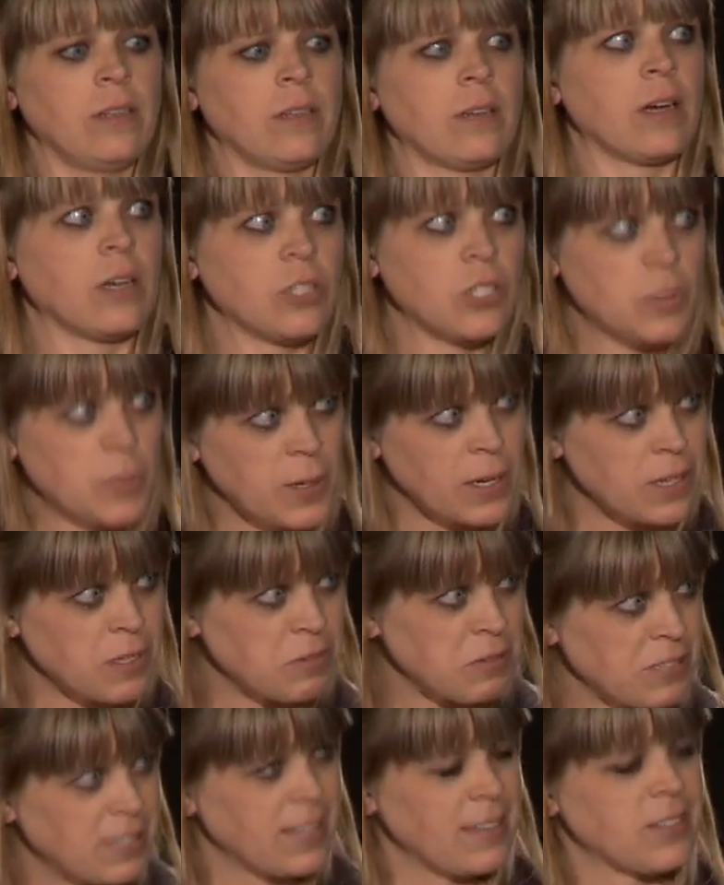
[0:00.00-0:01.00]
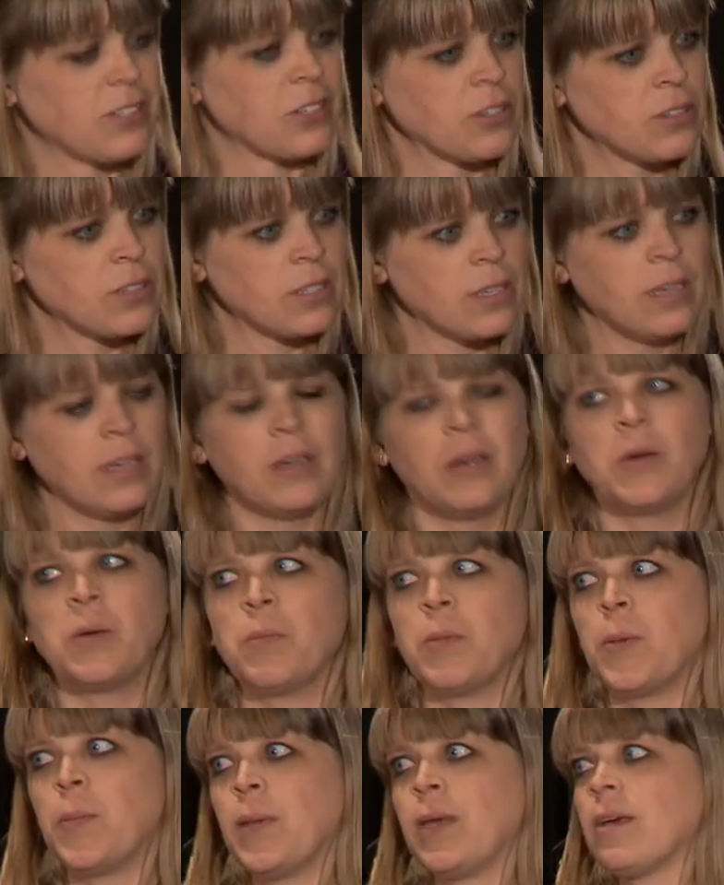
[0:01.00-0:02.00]
not just because we're teachers,
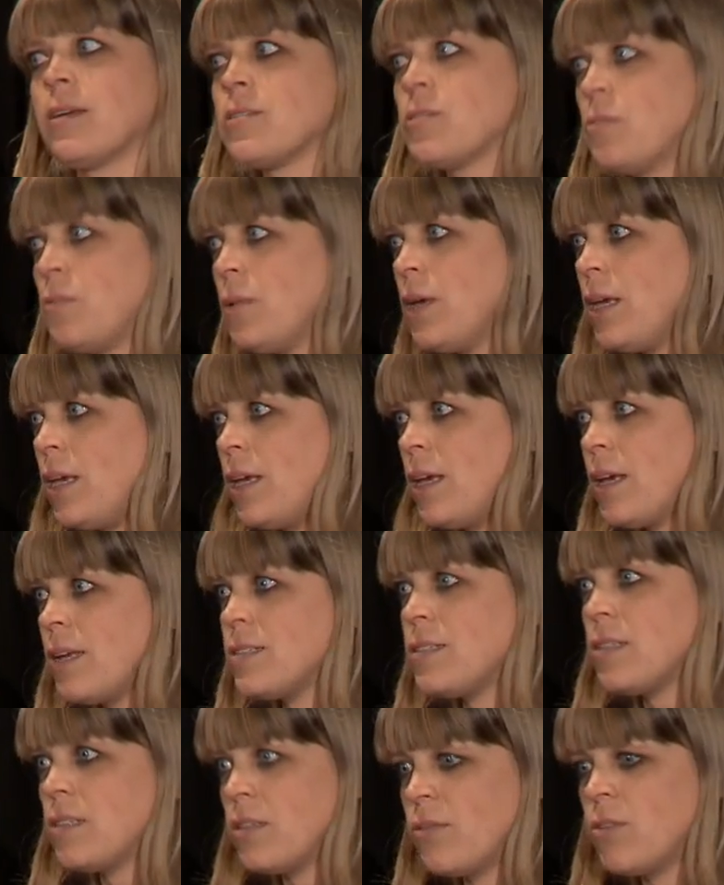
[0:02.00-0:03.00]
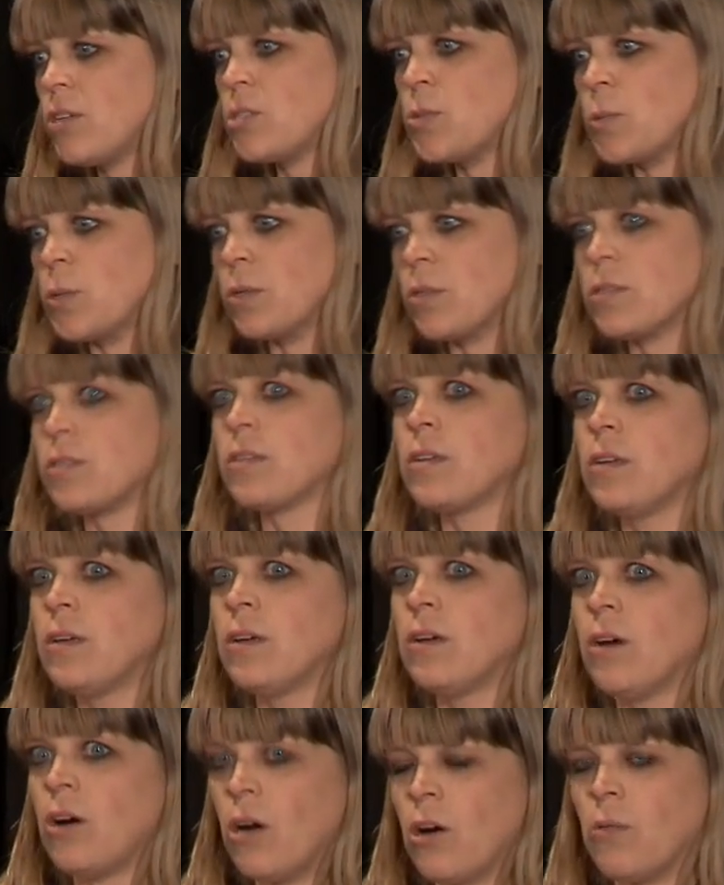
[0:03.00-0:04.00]
but because we as individuals
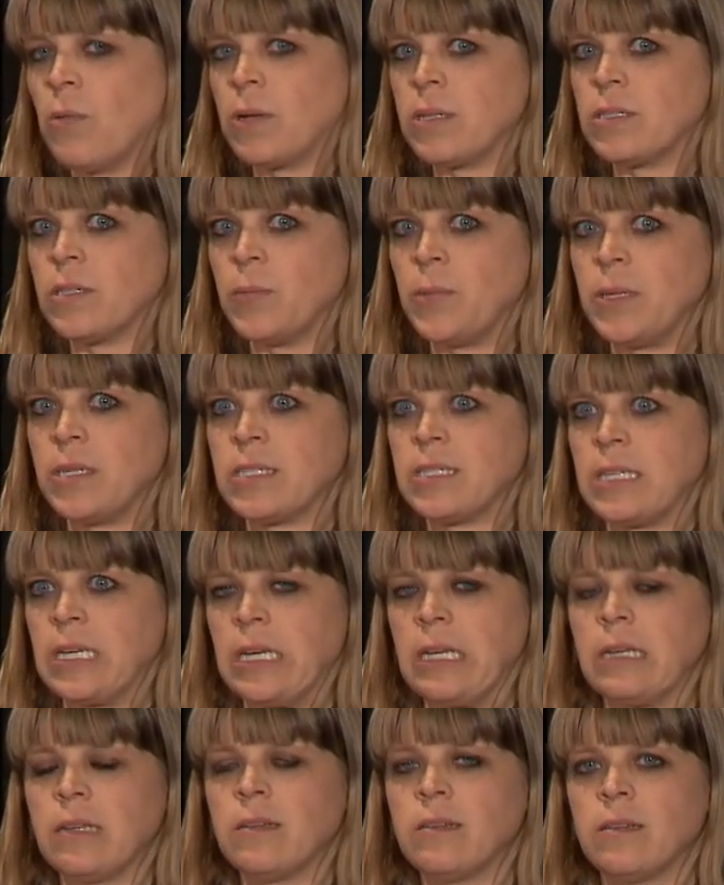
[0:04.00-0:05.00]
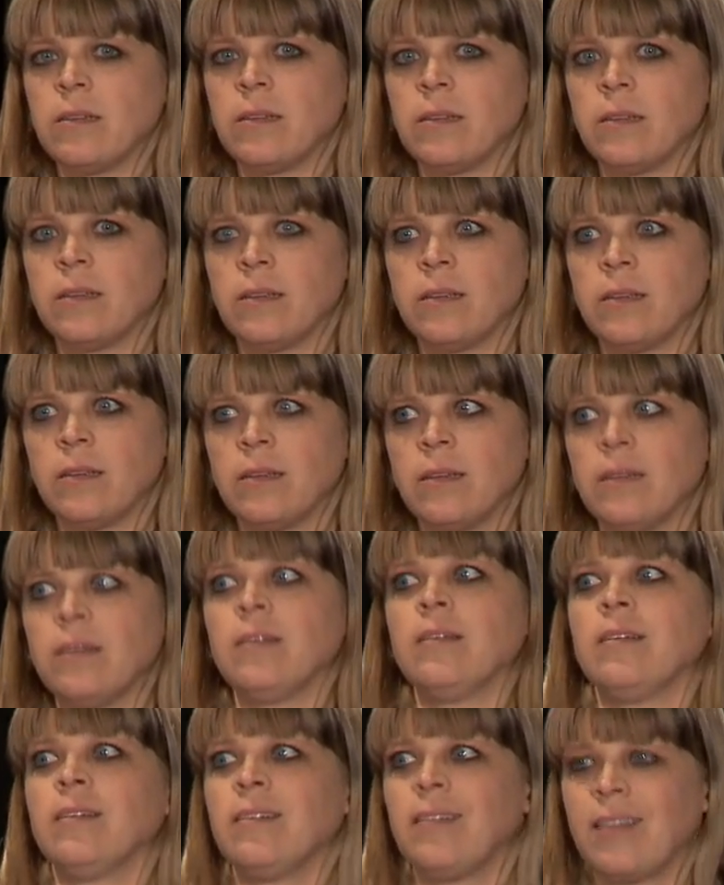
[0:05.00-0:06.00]
all want to be seen.
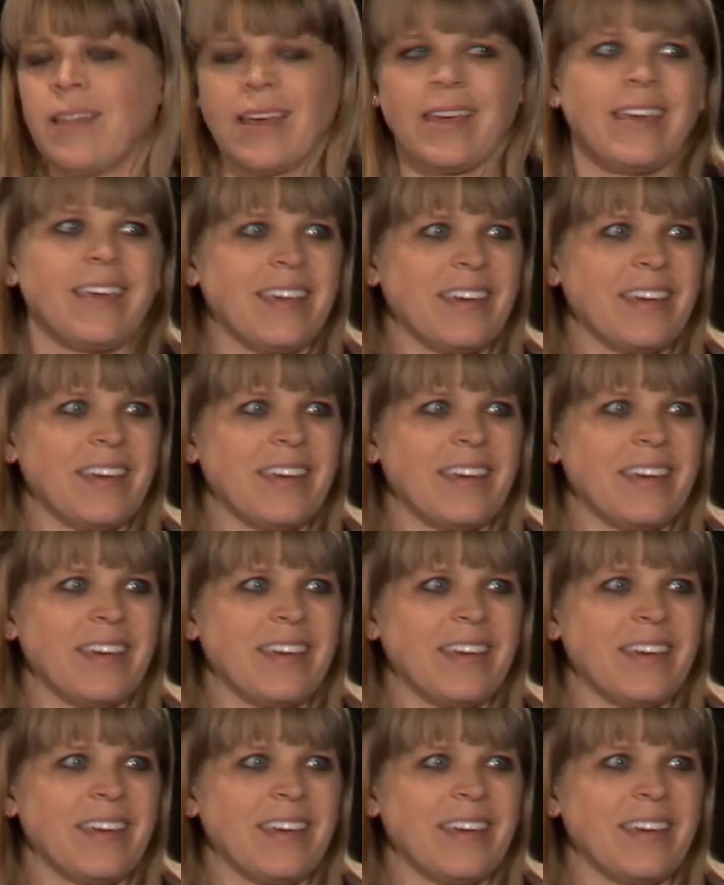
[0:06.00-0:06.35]
Thank